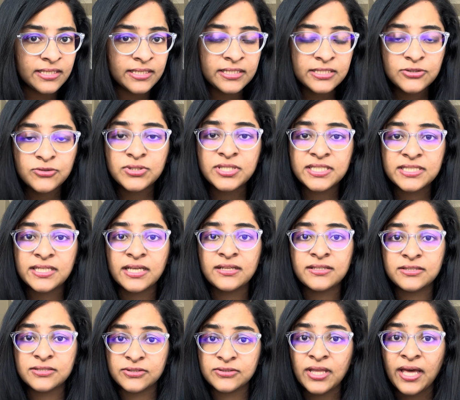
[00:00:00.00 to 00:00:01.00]
into detail
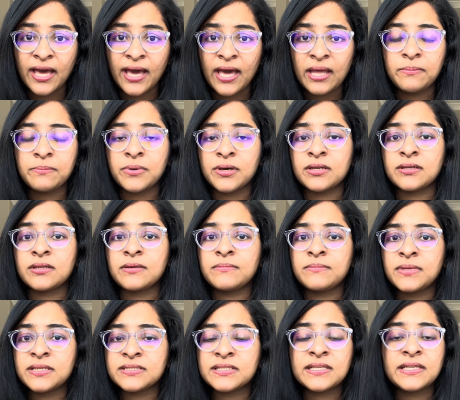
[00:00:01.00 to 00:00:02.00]
into that, but
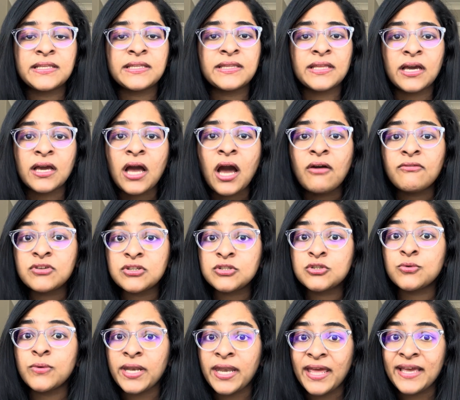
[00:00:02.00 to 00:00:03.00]
basically they're covered
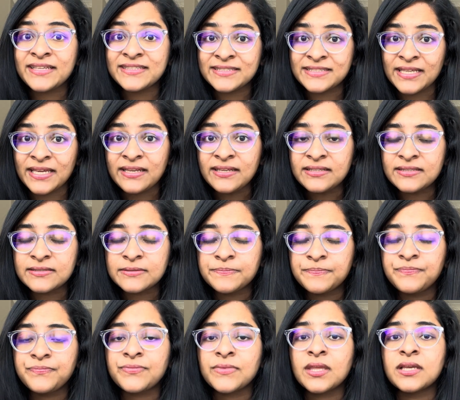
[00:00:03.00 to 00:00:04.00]
to an extent.
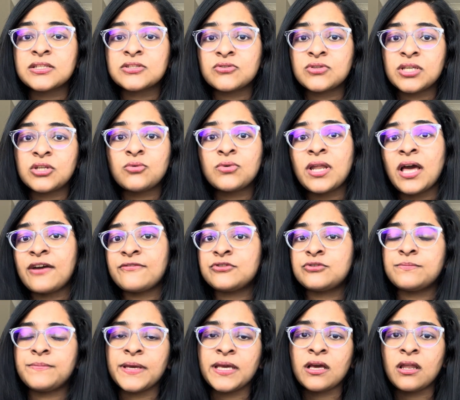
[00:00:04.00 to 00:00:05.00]
So they don't have
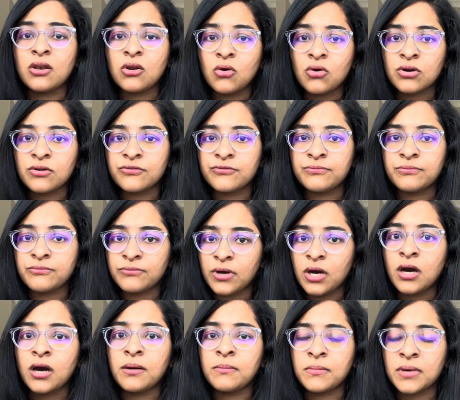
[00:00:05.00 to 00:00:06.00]
to pay a lot of
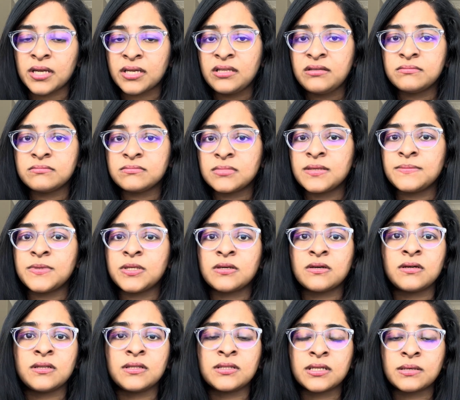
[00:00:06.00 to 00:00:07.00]
money, maybe
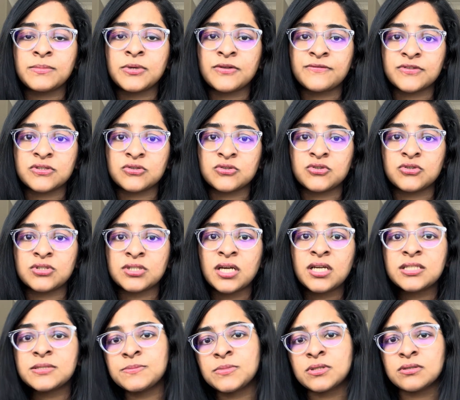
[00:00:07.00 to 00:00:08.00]
a little bit of a
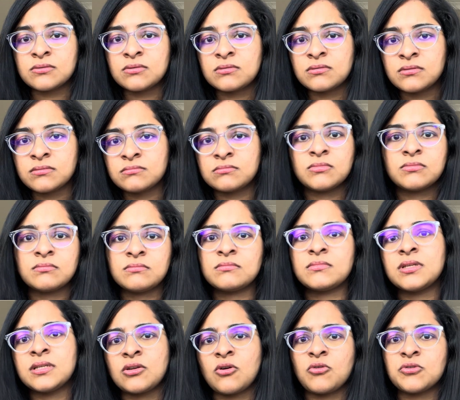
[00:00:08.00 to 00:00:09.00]
surcharge, but
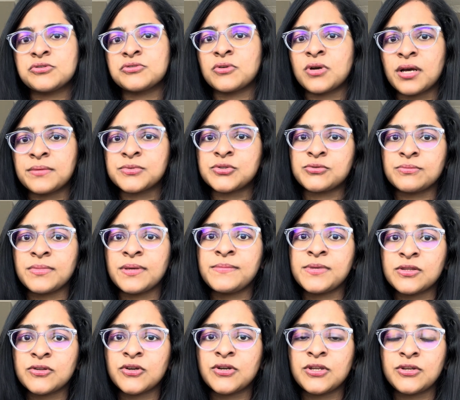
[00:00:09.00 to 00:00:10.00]
it also comes to
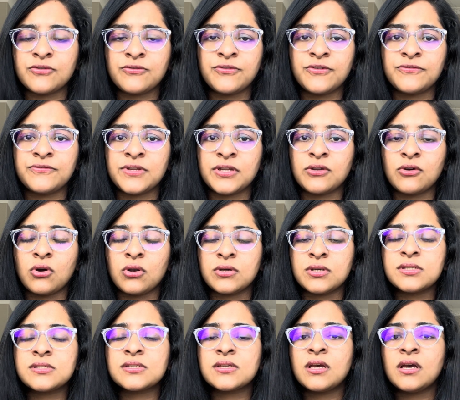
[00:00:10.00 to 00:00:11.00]
maybe $30 to
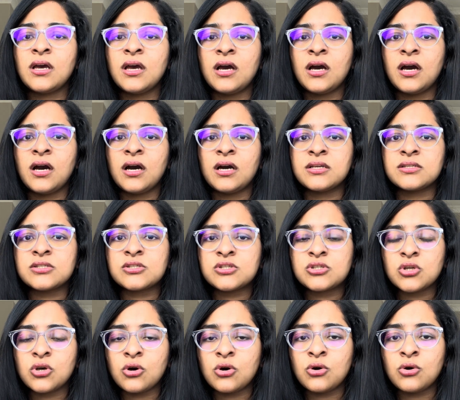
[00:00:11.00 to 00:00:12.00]
$50.
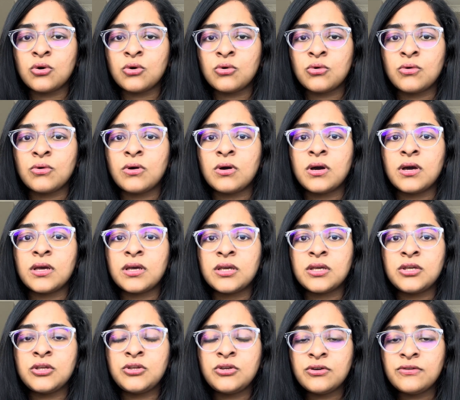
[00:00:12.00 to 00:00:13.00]
So
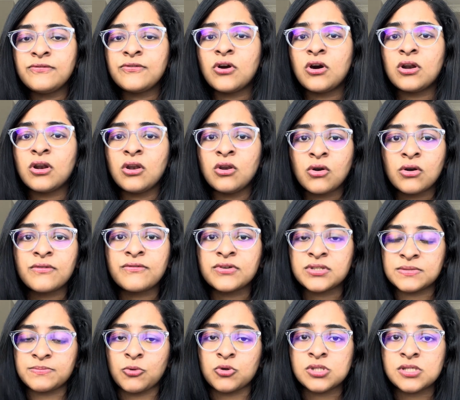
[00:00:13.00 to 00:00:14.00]
you've got a lot of
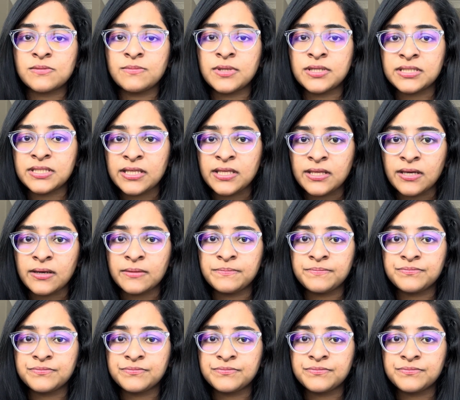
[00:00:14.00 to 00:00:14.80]
responsibility here.